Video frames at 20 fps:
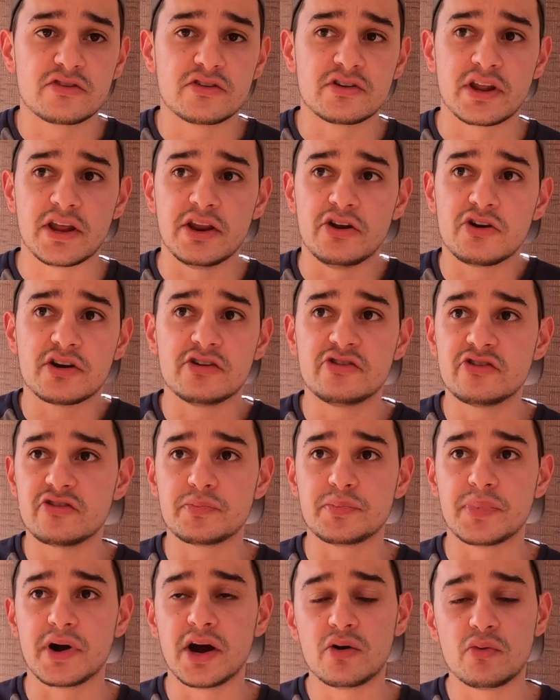Then you could just
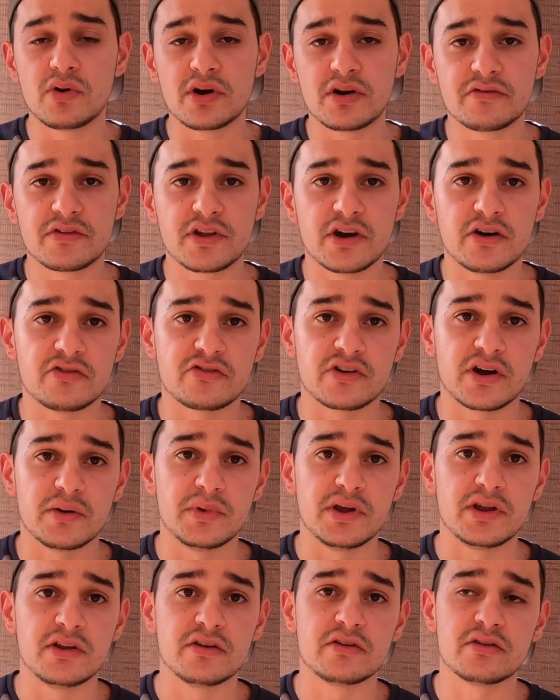buy one of those. I
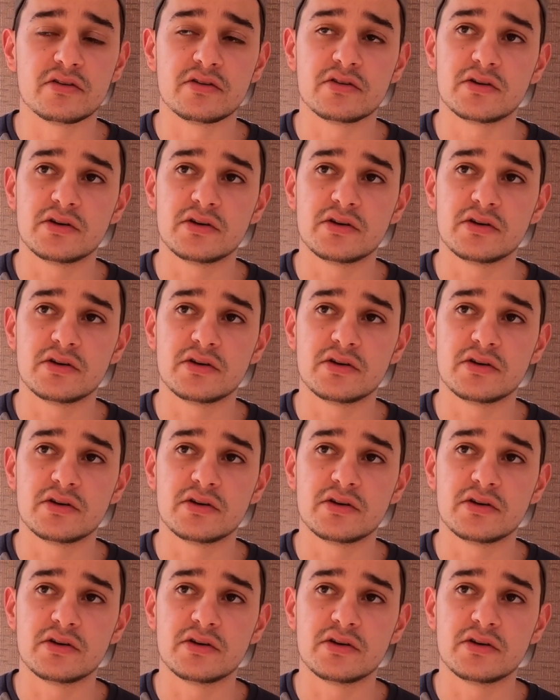mean,